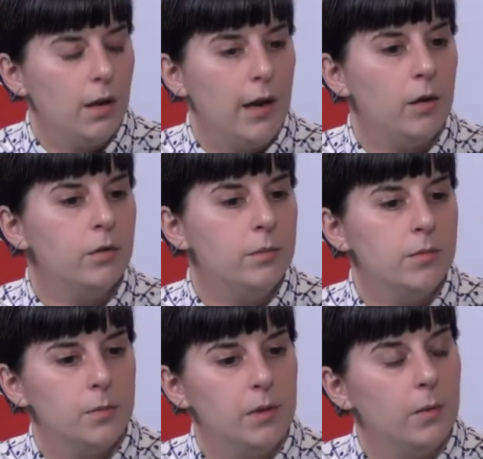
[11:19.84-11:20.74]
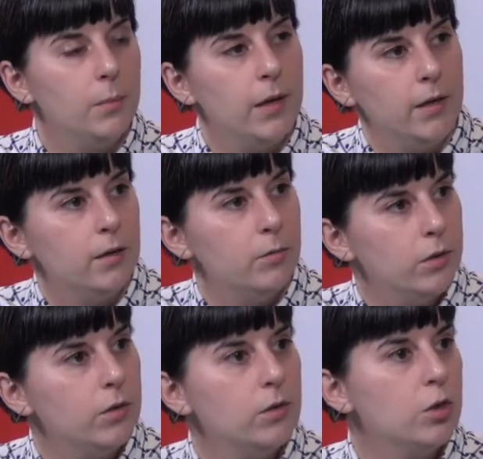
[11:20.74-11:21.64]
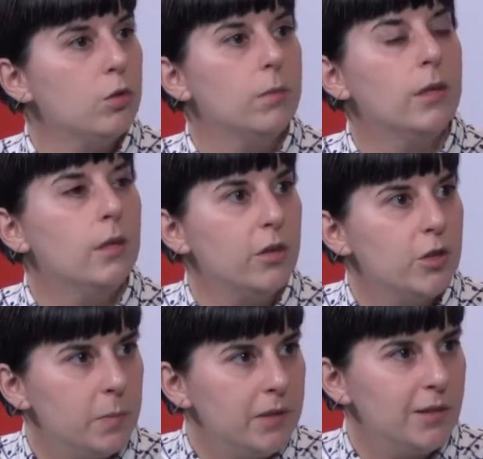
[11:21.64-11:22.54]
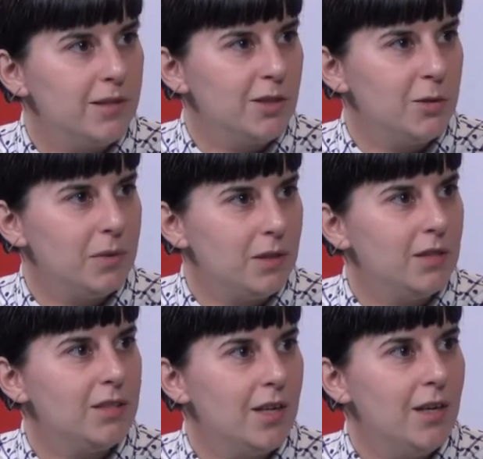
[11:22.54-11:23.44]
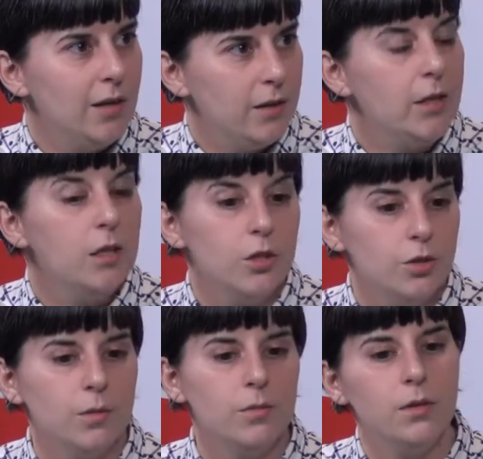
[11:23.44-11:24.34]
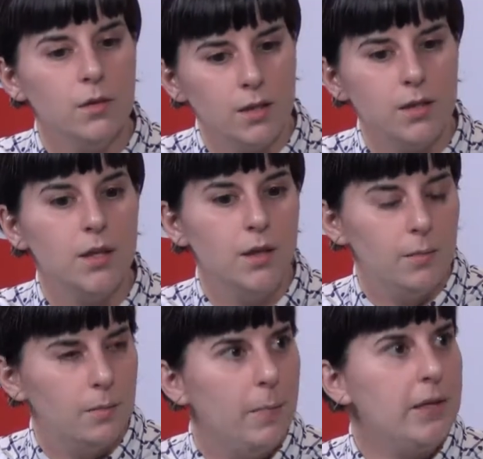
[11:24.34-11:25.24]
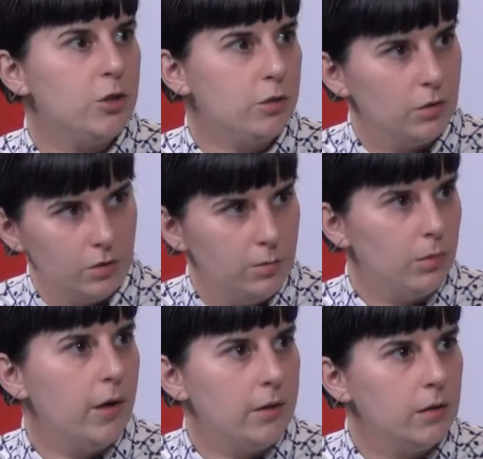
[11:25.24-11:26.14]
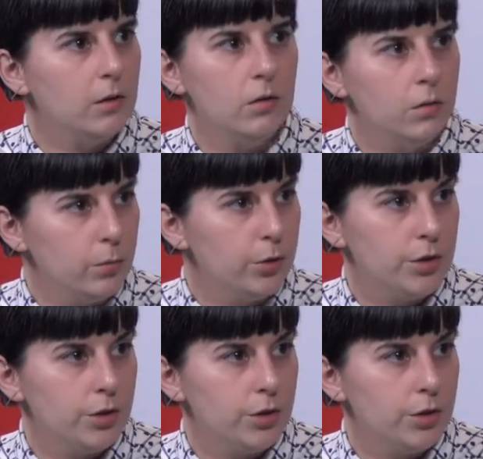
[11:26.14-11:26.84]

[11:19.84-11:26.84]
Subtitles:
allow them to be competitive with extremely large businesses because they can do something that's better, more ethical, more